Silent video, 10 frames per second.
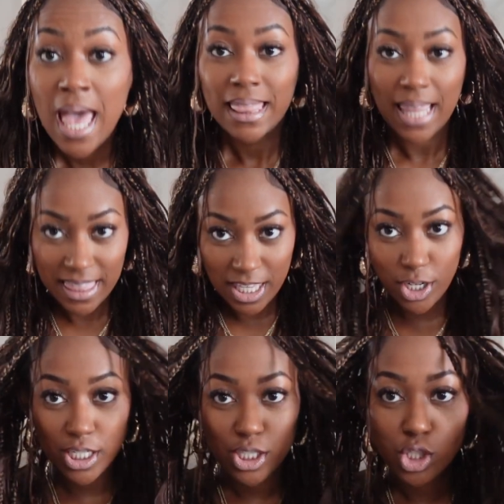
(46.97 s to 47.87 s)
like
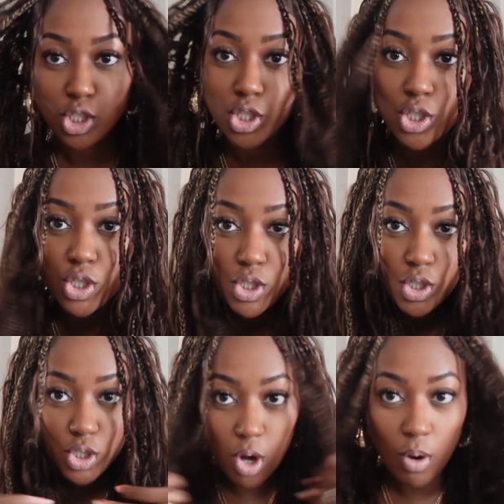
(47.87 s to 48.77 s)
there is
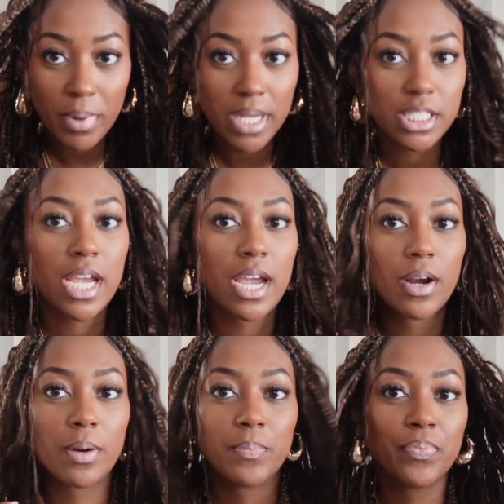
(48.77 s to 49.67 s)
so much
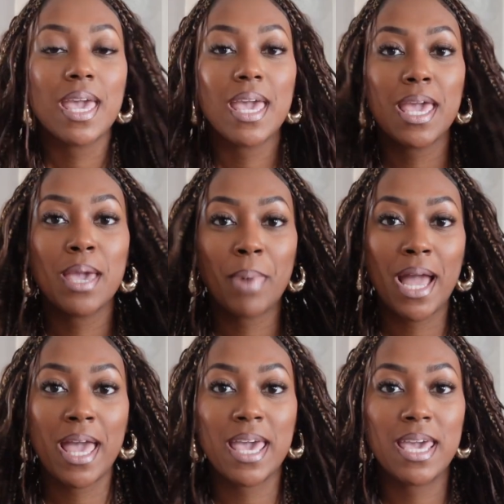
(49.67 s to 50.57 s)
hair in my
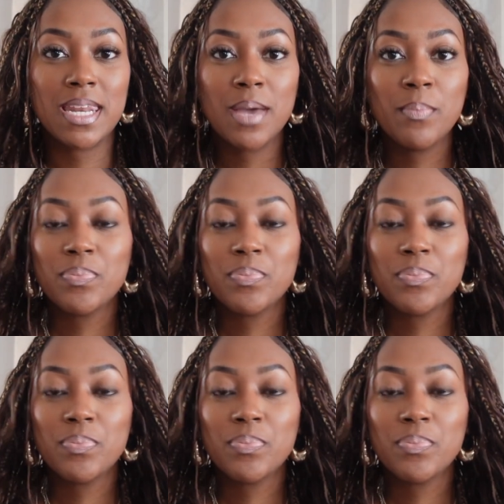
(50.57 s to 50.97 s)
head.